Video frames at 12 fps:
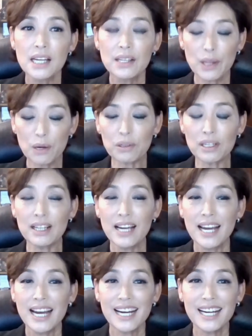There were
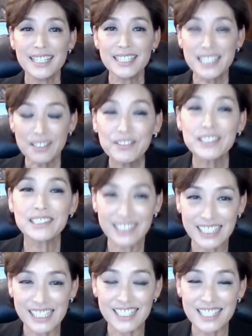uh,
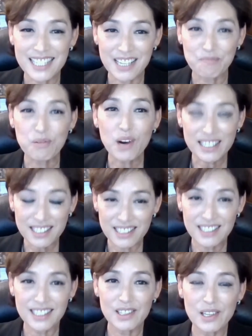difficulties in
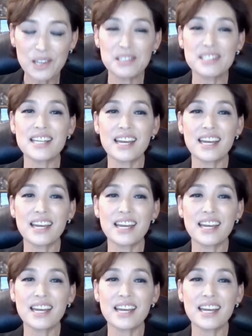processing those,